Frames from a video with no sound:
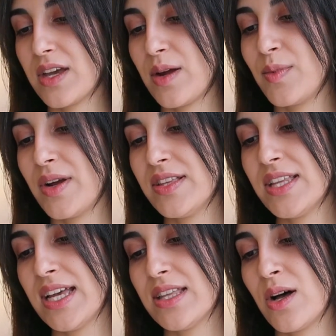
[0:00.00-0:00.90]
Our
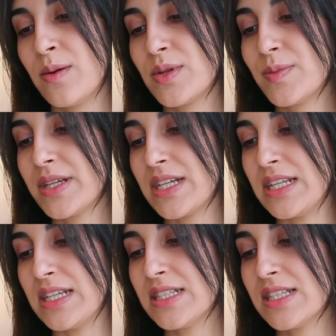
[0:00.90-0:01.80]
brand had humble
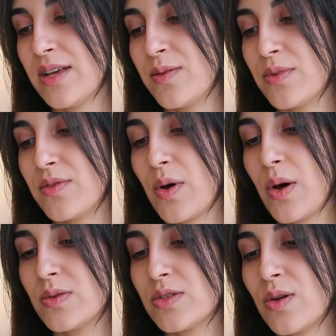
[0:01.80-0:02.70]
beginnings, and we've
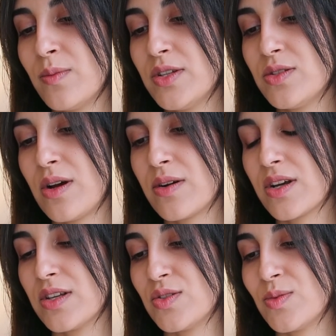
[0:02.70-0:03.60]
owed so much to our
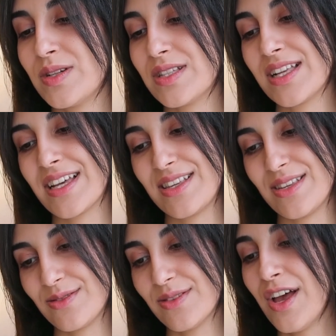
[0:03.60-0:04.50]
customers like
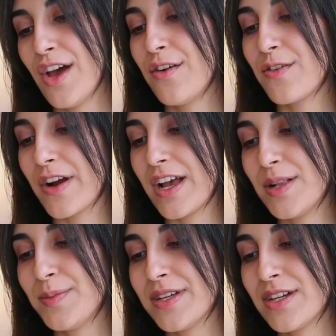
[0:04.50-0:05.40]
you for
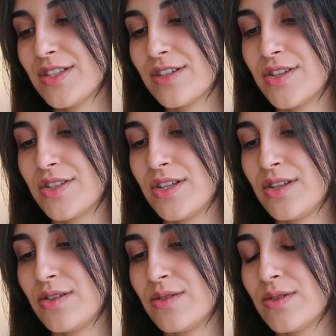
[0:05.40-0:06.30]
helping us
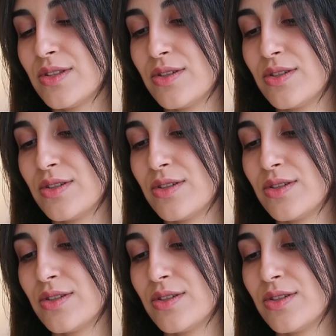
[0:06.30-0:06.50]
continue